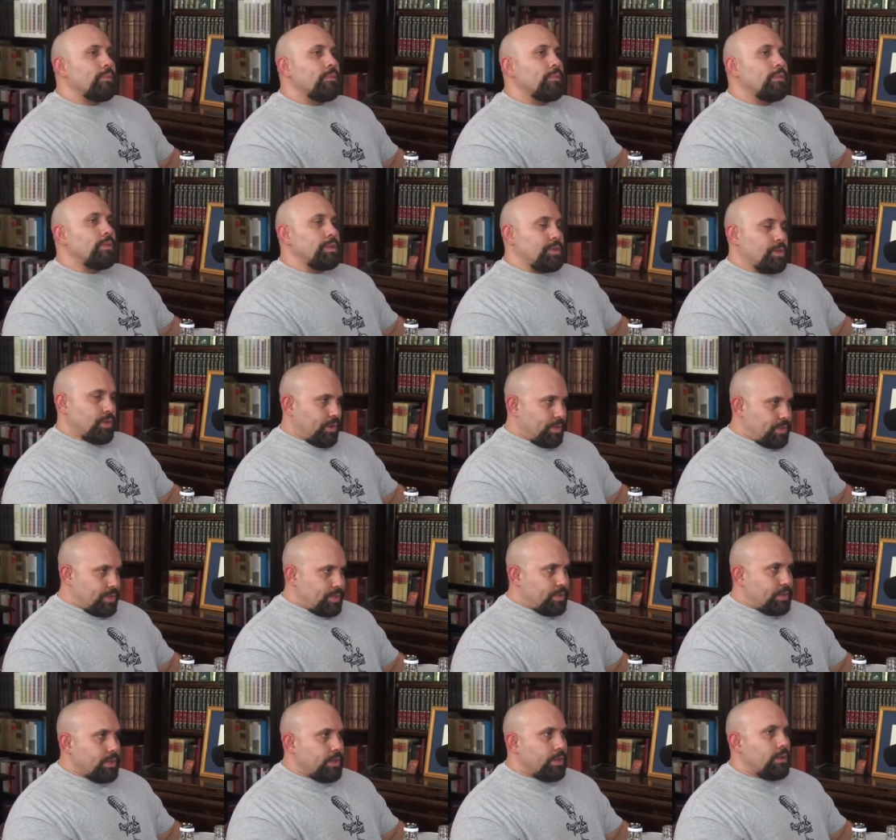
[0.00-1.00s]
The
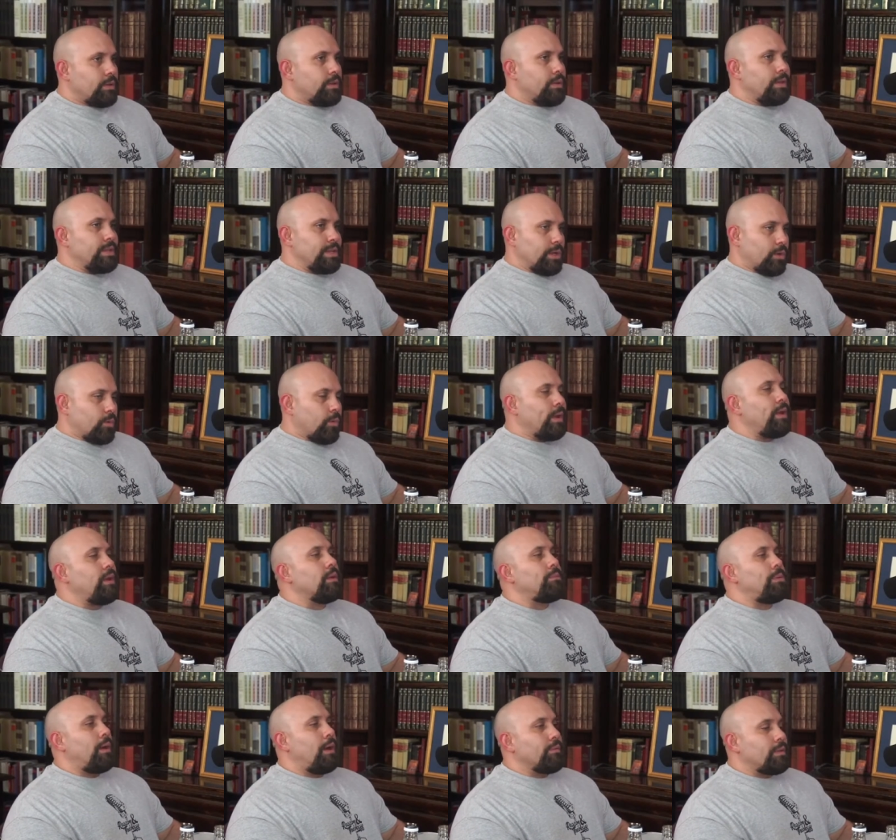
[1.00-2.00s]
church is agreeing
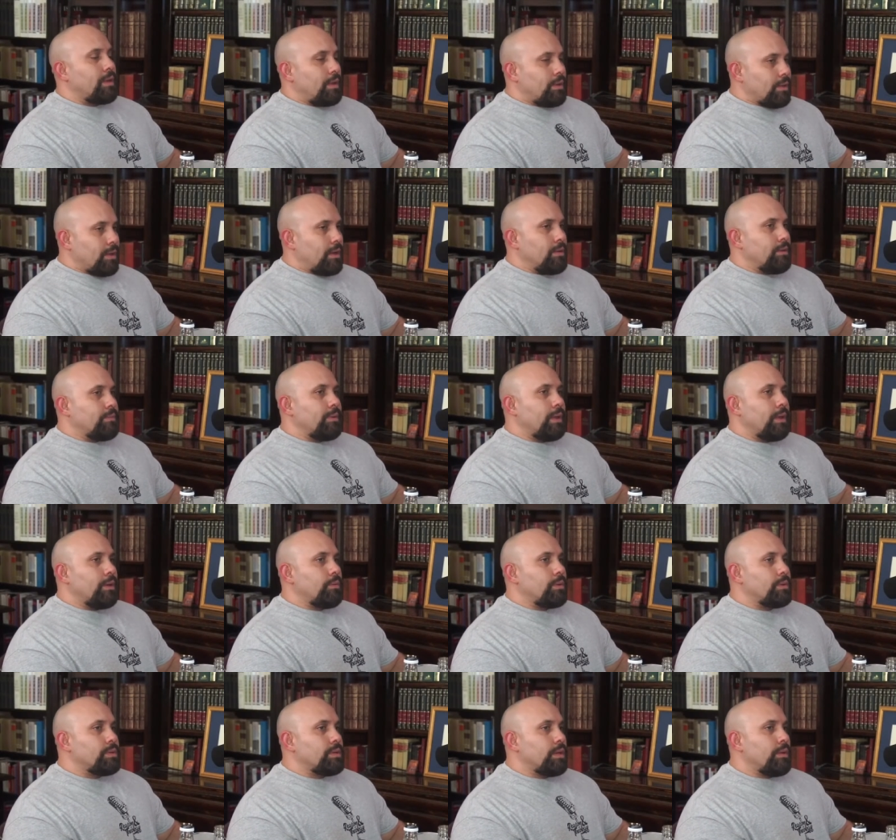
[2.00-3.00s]
upon that kind of
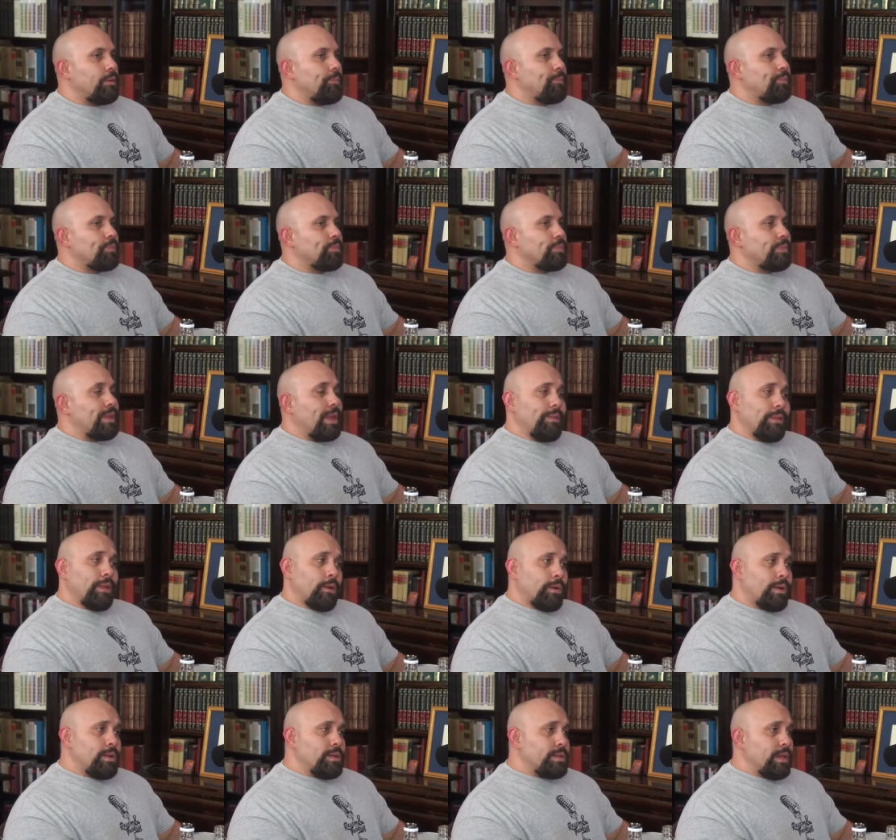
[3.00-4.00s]
language. Then
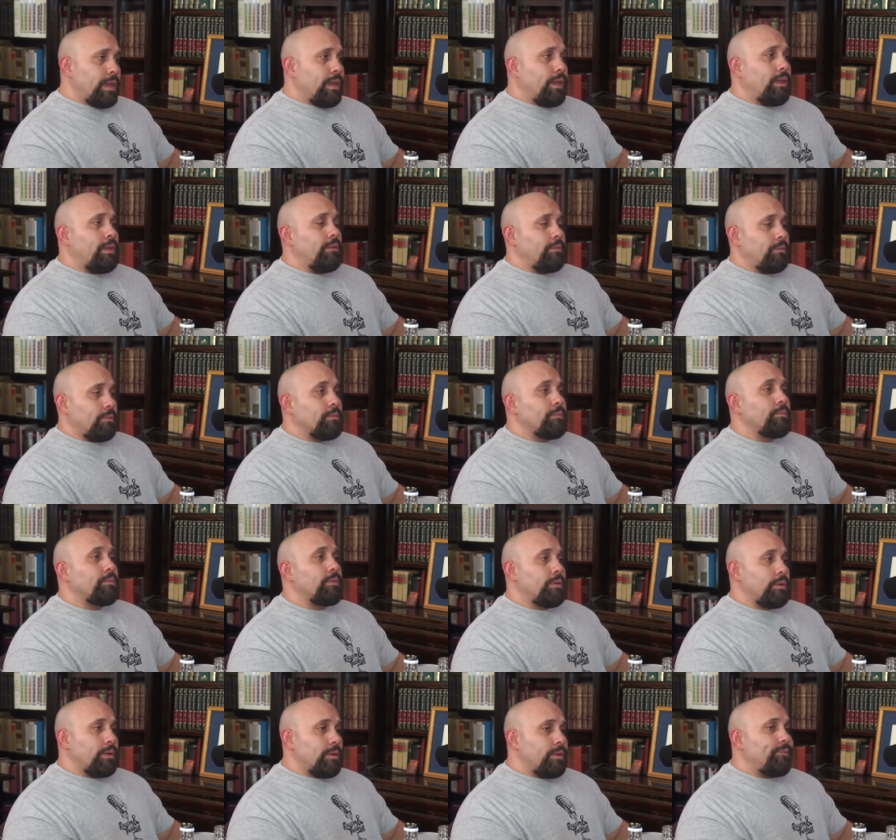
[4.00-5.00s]
there is a,
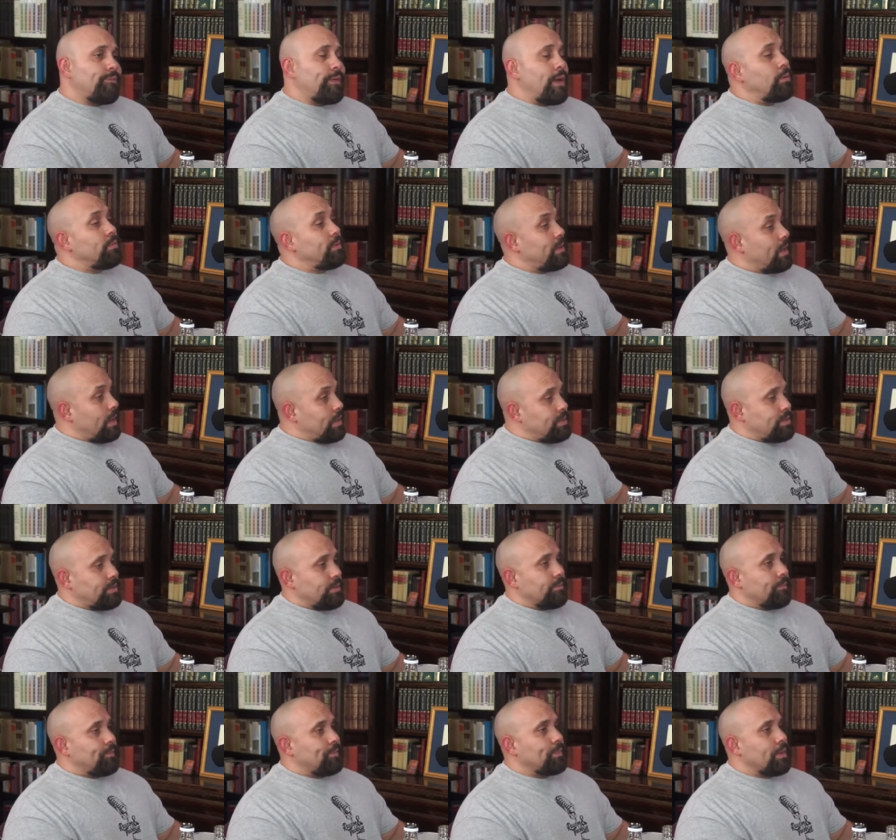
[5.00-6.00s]
a foundation
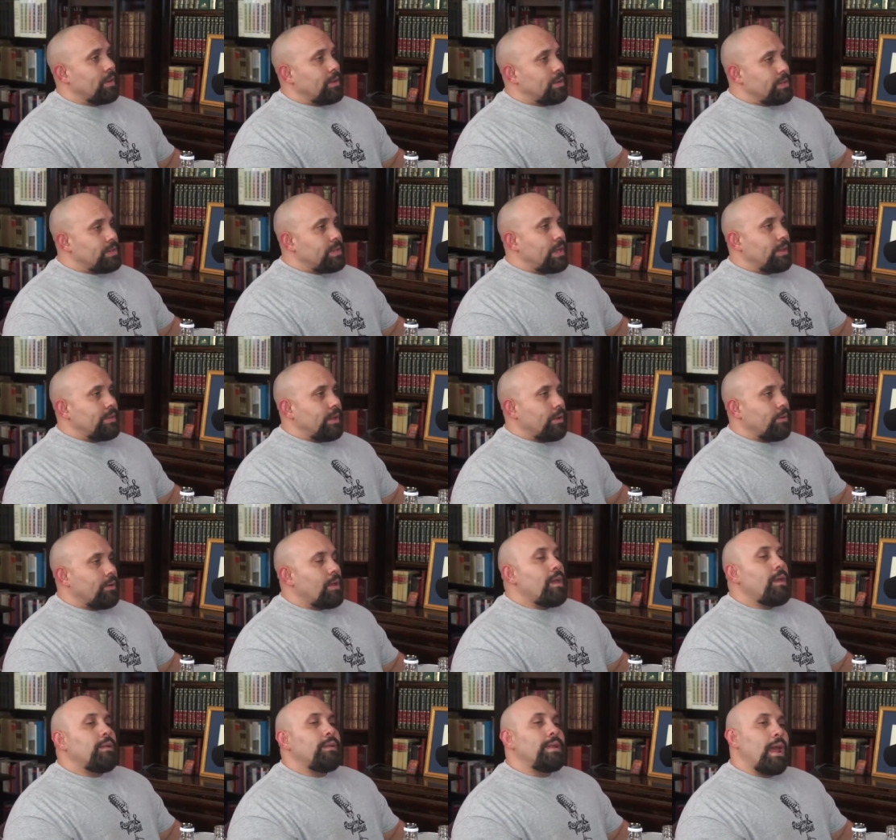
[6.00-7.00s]
set there.
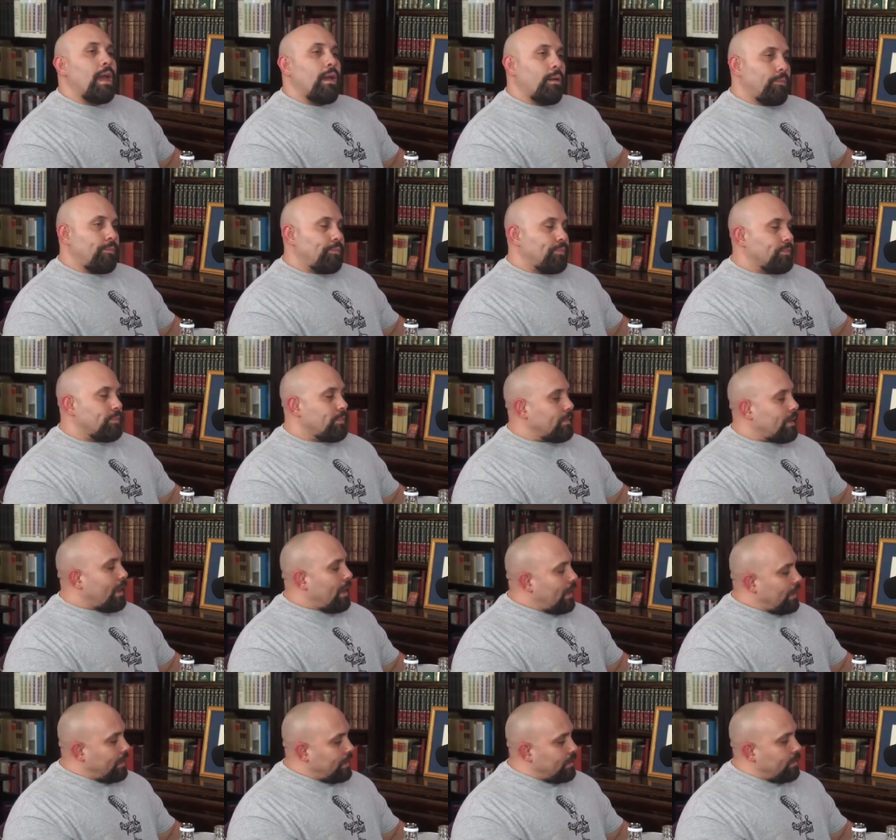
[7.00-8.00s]
Now,
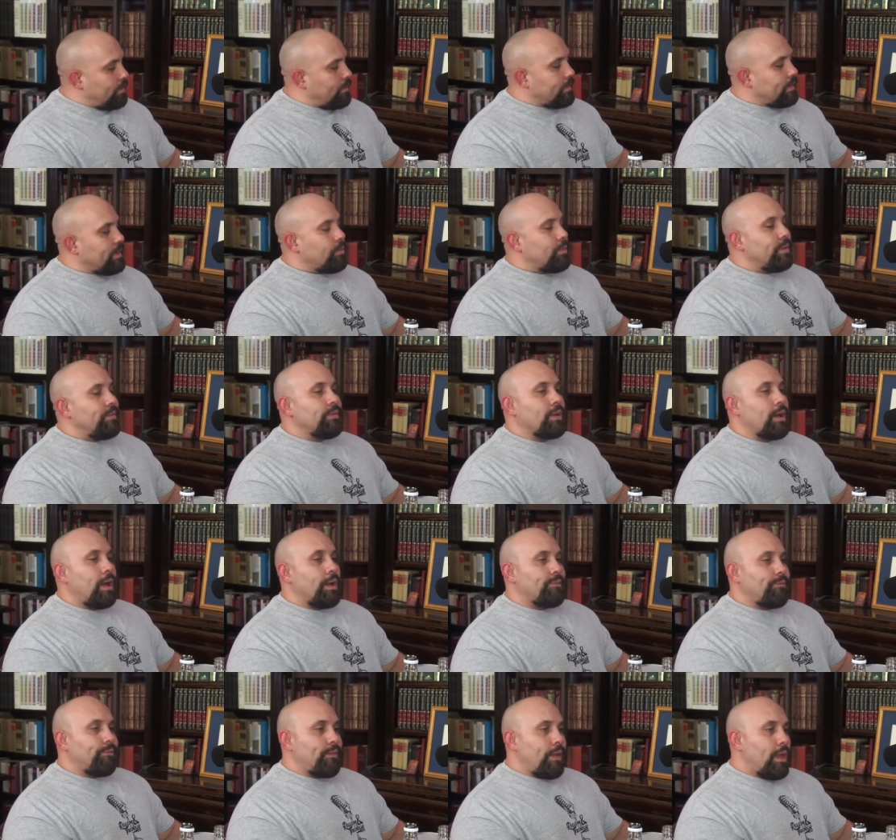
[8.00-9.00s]
I know that we've got
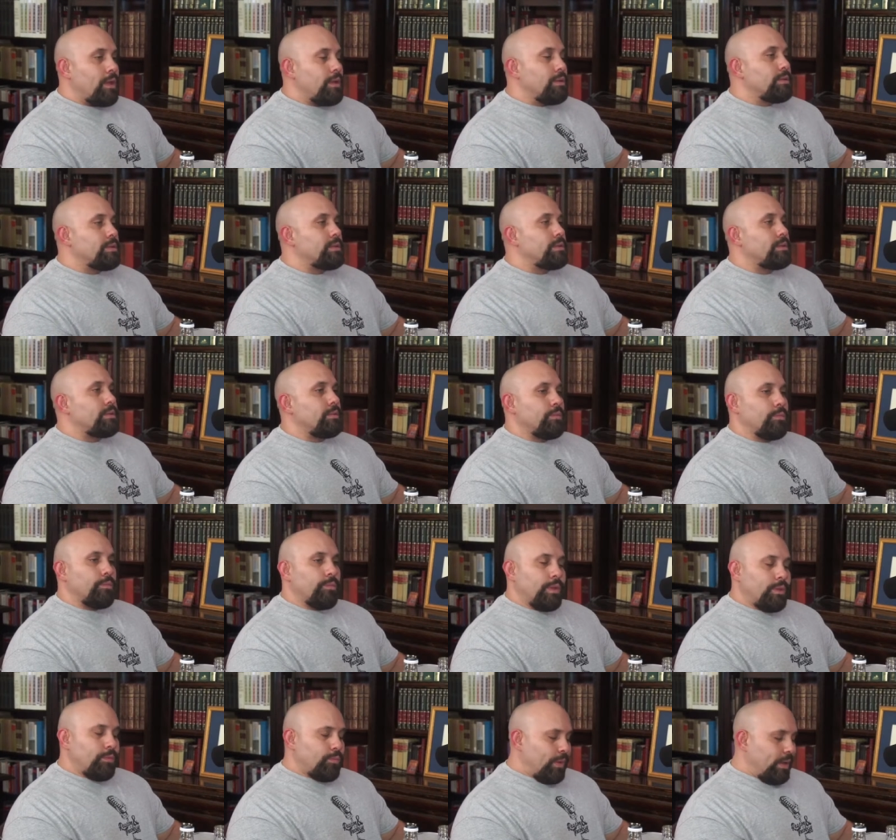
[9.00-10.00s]
fans and
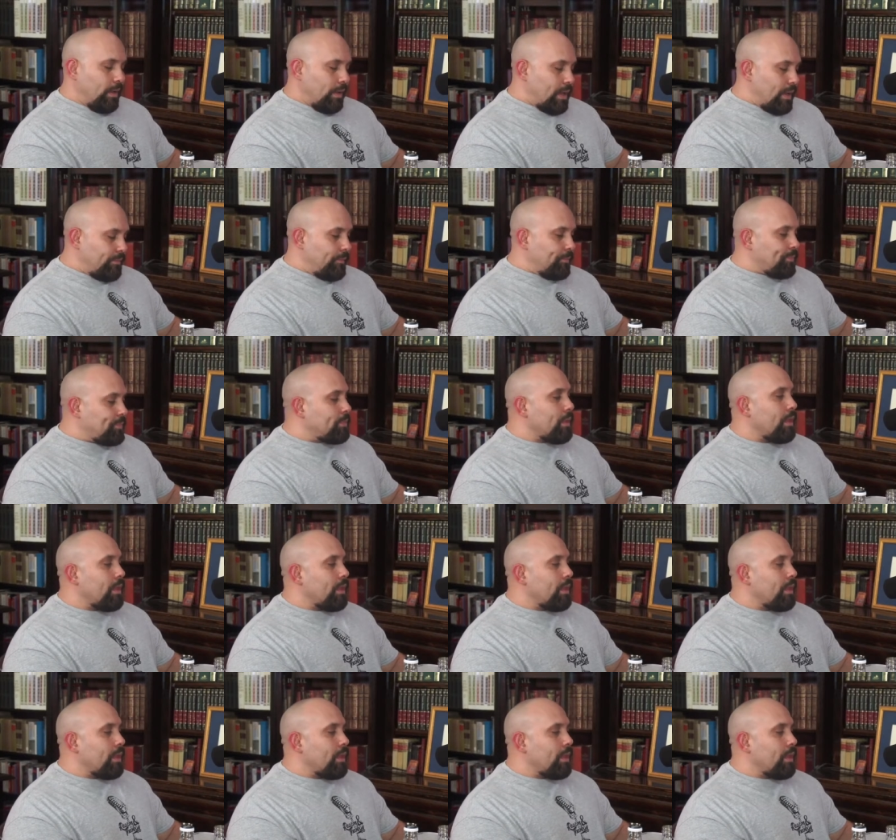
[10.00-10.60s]
we, we love them